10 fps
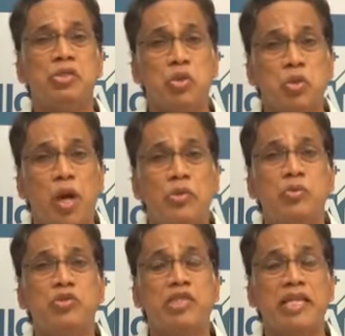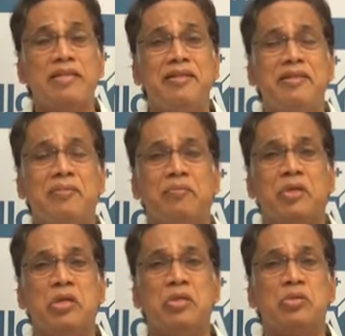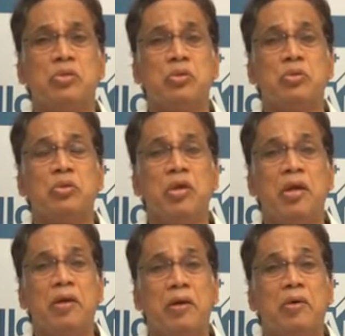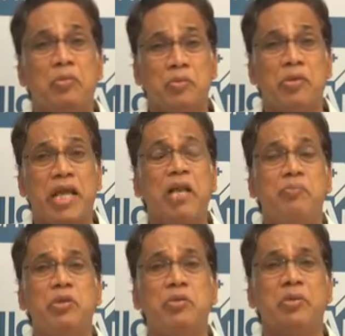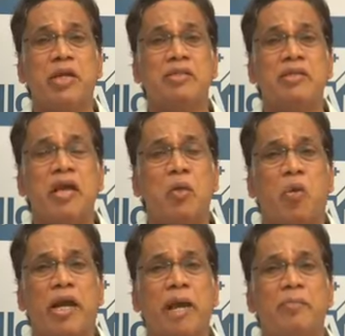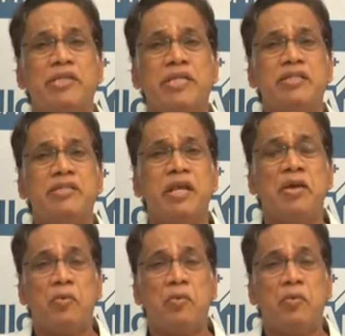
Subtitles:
So you have to strengthen them to help you, because what happens is